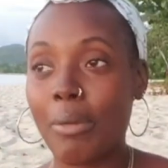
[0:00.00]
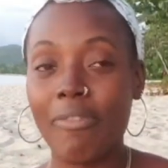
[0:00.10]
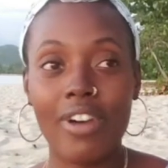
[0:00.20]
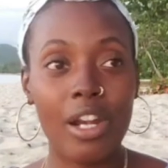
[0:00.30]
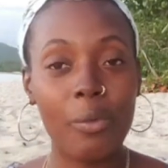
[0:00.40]
My
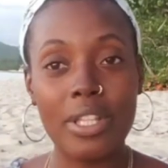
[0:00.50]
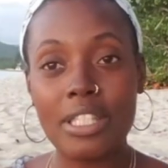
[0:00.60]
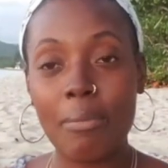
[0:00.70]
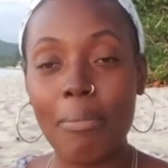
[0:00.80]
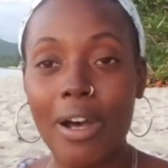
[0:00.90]
father
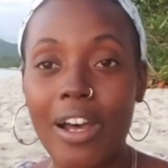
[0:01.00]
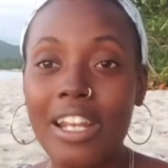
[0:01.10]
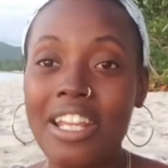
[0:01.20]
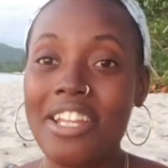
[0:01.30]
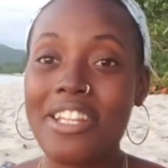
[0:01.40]
went and
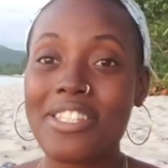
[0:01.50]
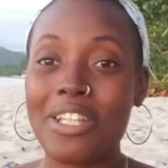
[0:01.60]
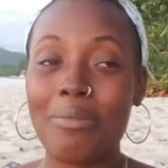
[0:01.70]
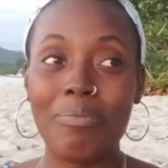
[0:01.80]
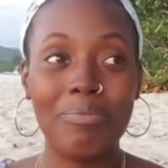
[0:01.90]
bought
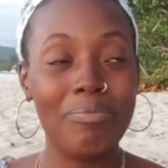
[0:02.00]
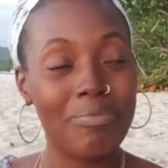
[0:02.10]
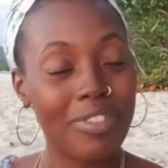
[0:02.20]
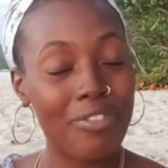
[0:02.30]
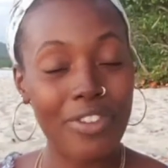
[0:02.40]
some
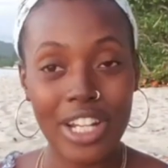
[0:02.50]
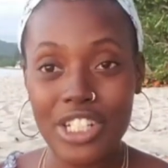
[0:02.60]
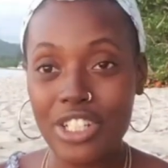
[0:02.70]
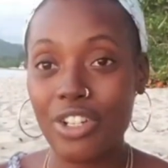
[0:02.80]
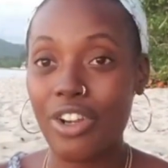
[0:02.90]

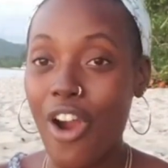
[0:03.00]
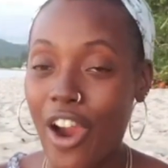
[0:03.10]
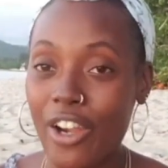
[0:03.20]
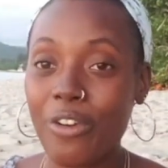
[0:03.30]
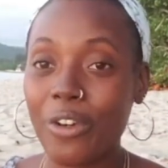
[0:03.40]
fresh
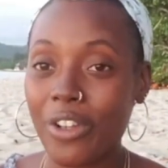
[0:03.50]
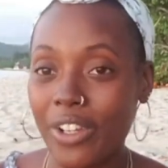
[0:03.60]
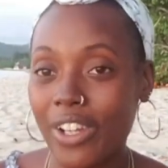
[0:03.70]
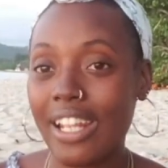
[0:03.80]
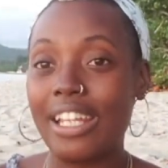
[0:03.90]
hard
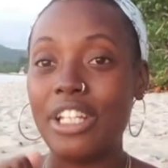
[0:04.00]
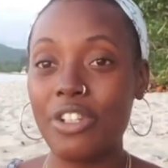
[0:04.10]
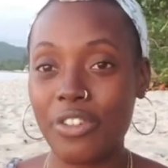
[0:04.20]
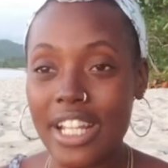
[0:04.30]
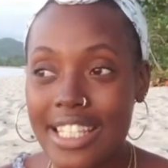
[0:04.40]
coconut and
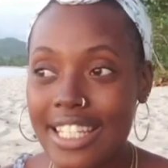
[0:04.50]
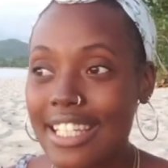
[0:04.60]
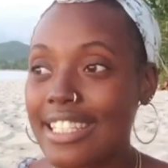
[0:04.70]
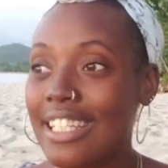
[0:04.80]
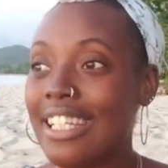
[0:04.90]
he
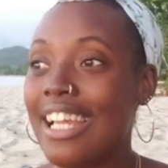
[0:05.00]
grated,